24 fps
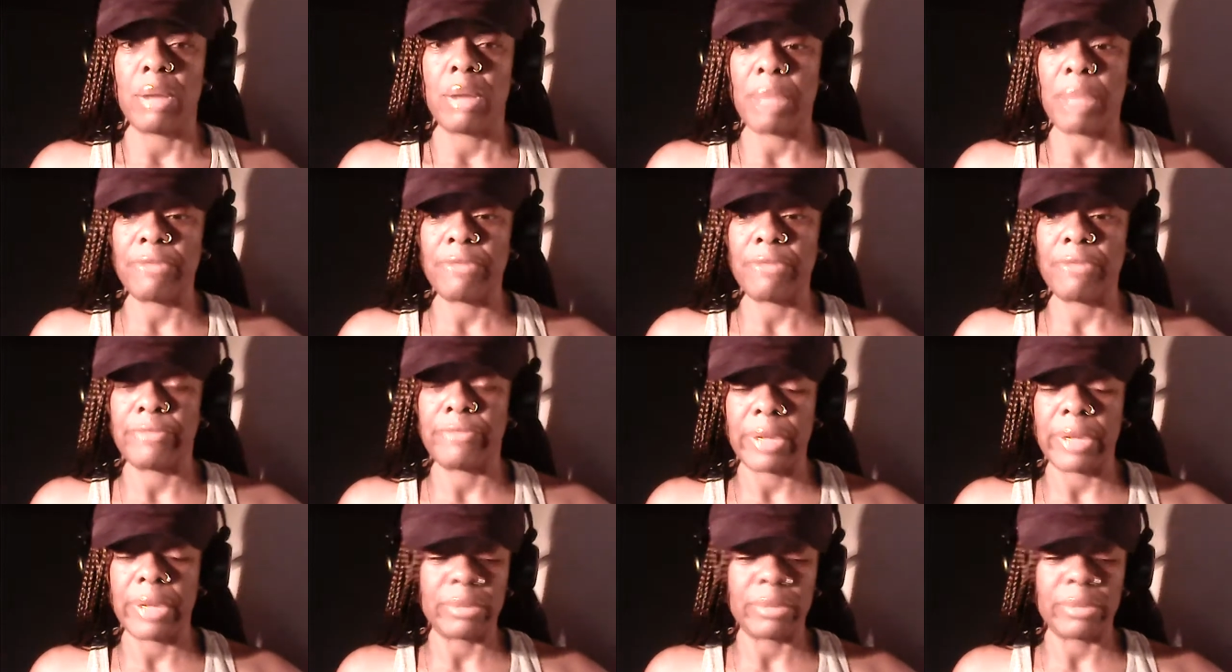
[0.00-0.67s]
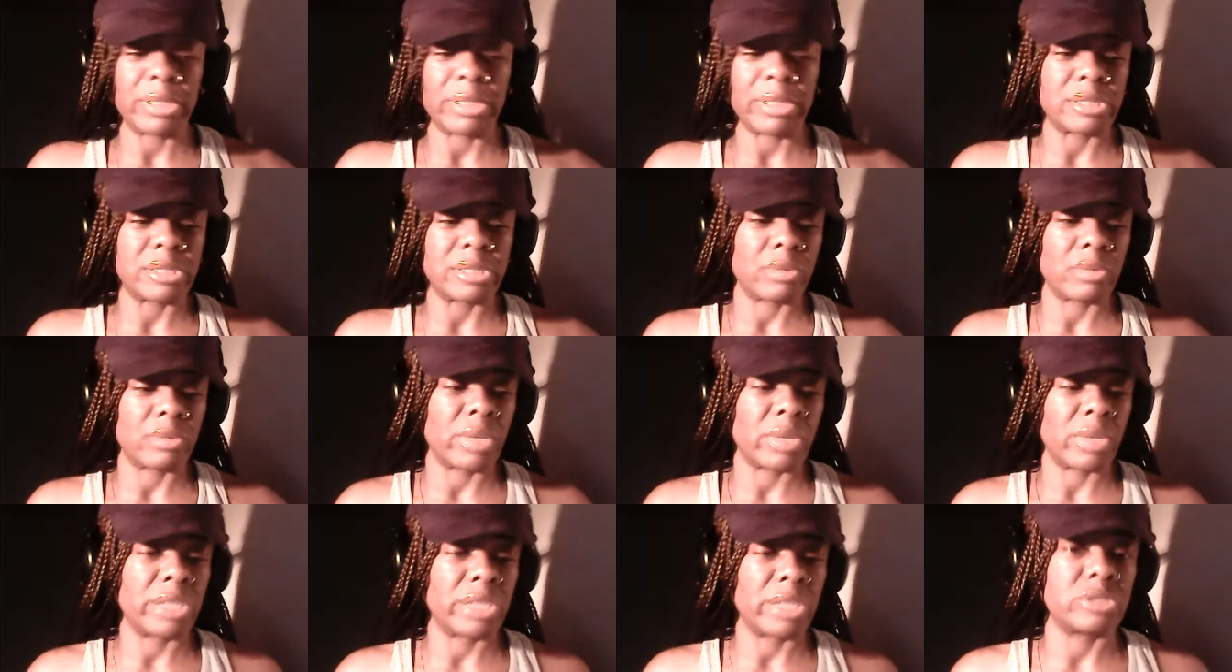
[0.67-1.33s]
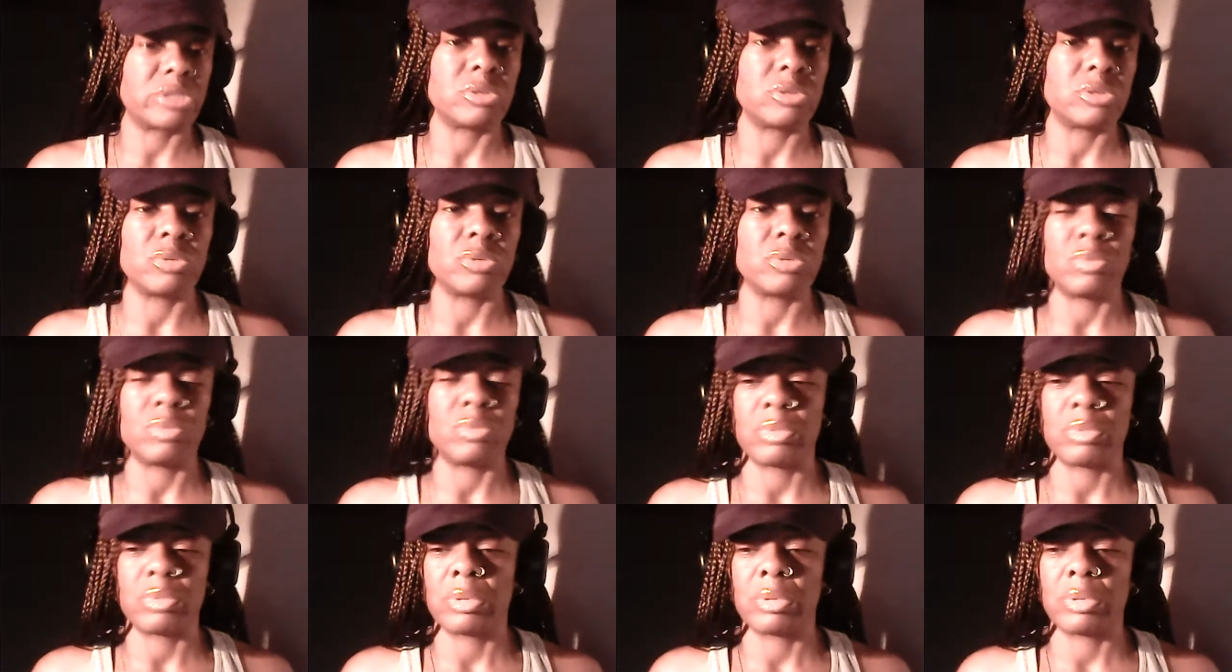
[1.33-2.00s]
My family is getting ready
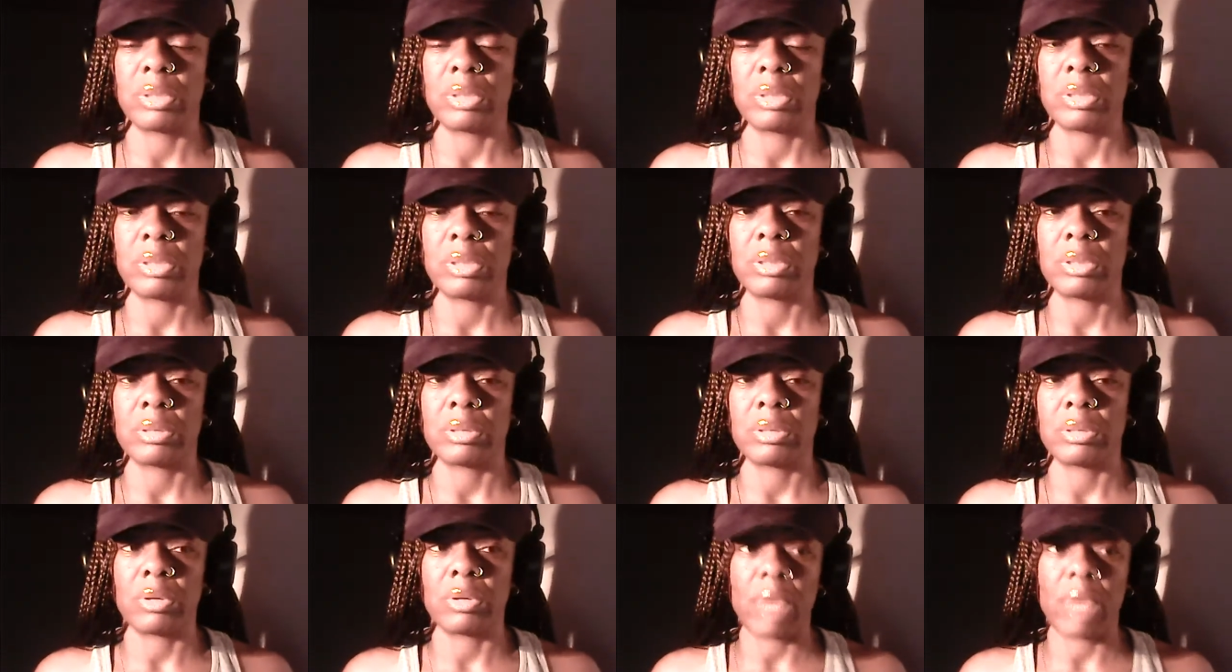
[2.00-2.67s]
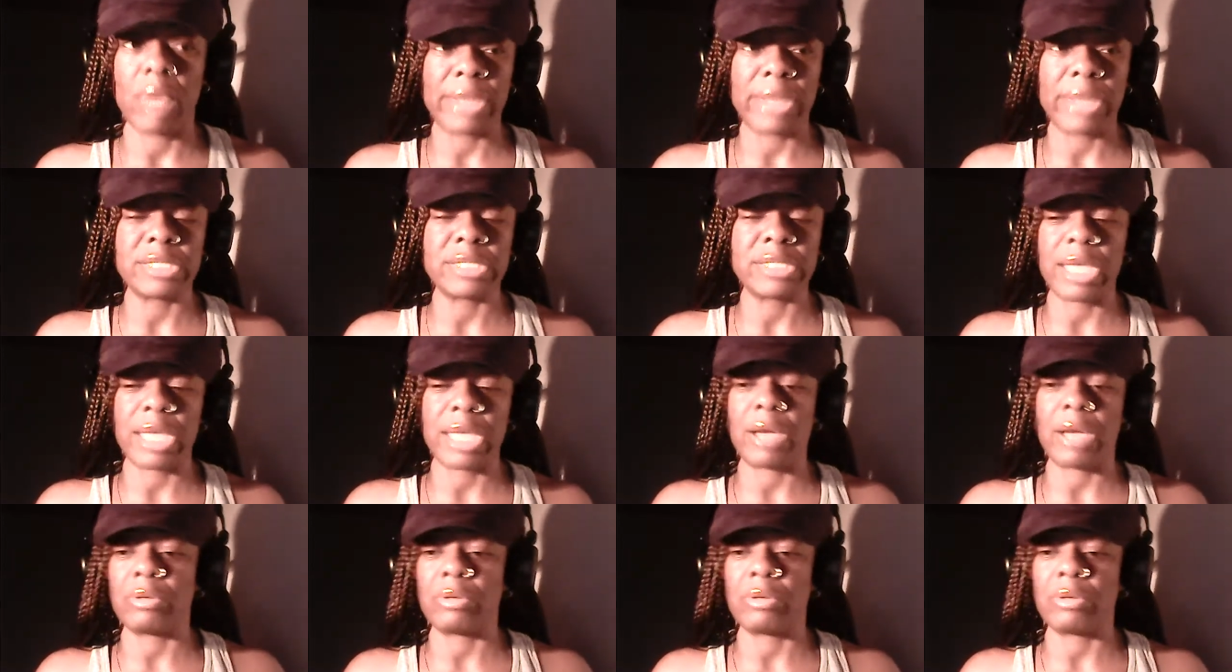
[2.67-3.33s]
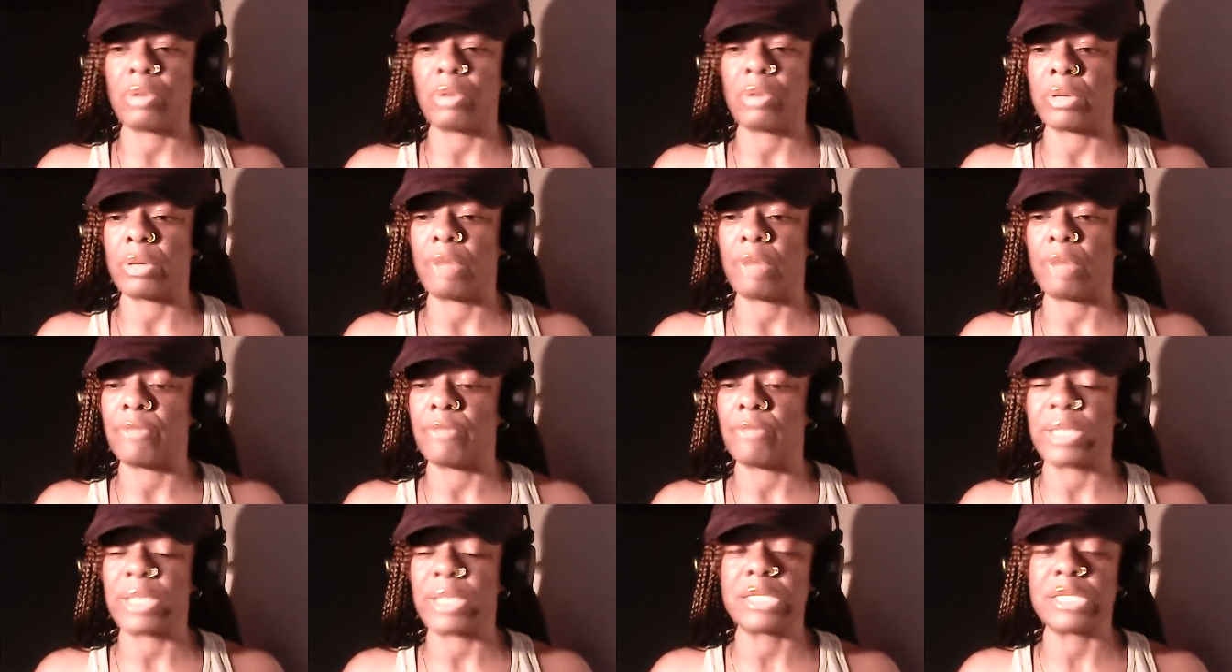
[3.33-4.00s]
to go out of town on a
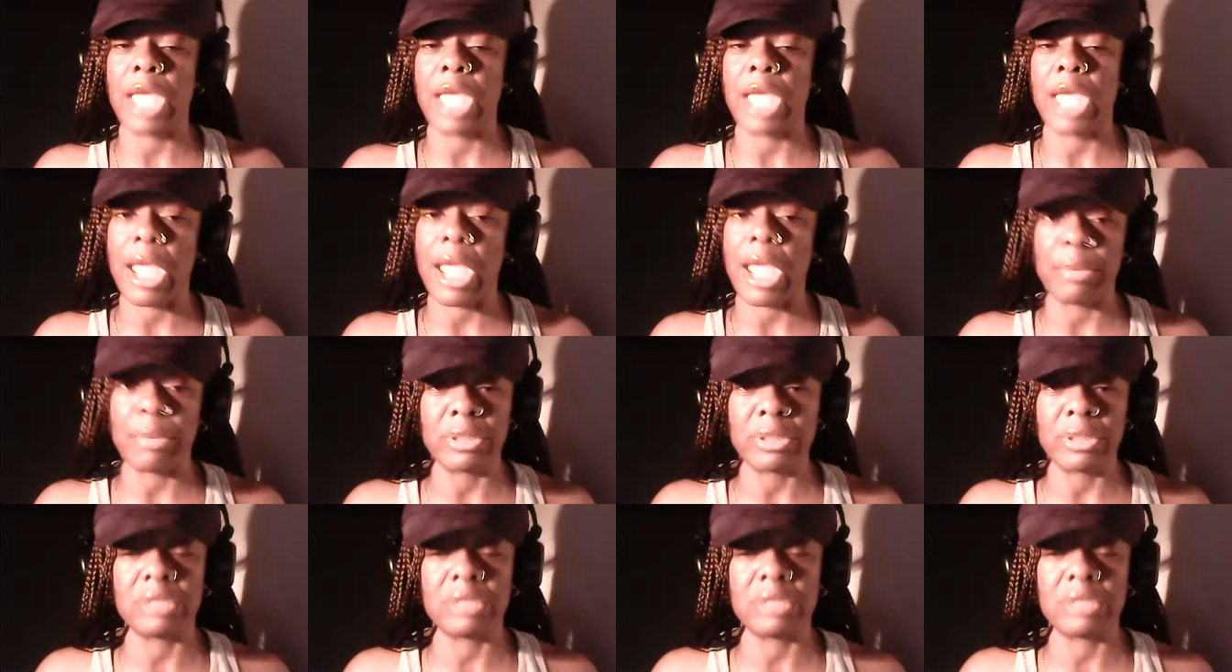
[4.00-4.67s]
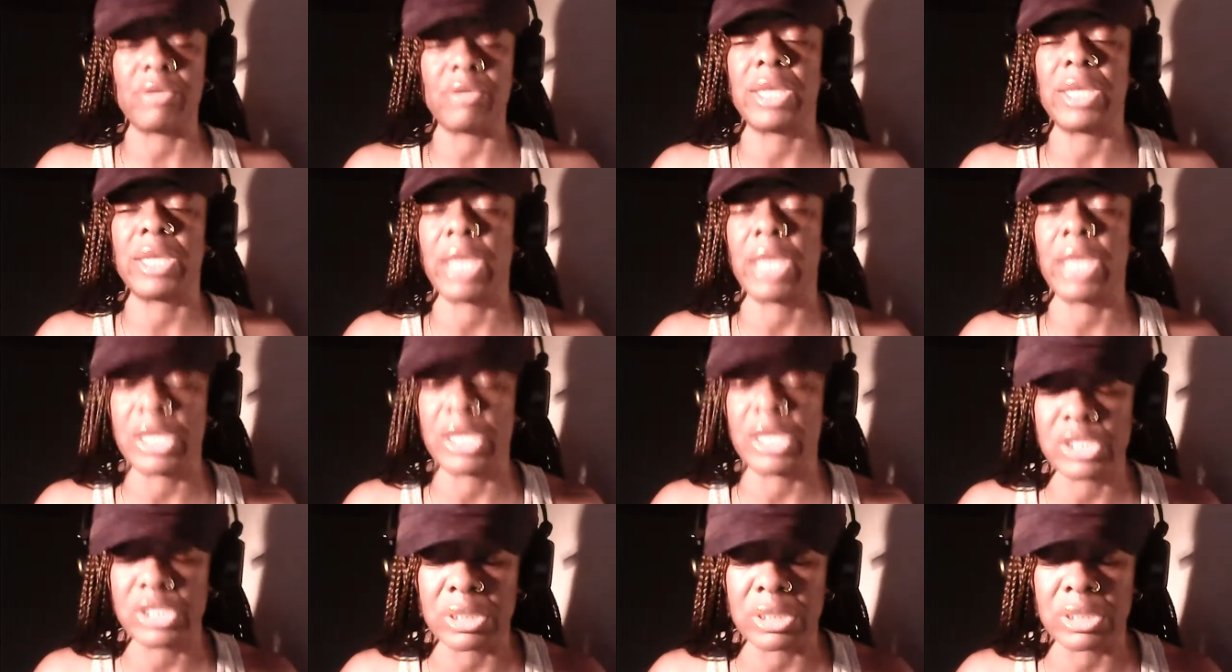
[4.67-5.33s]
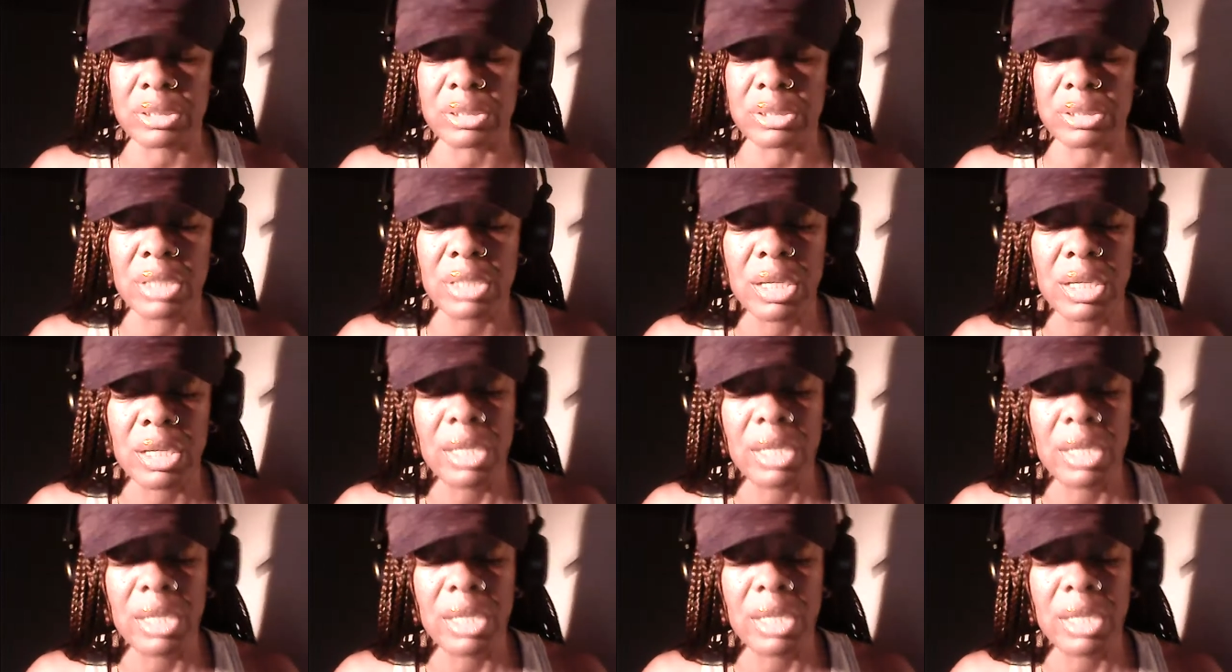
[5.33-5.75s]
fantabulous vacation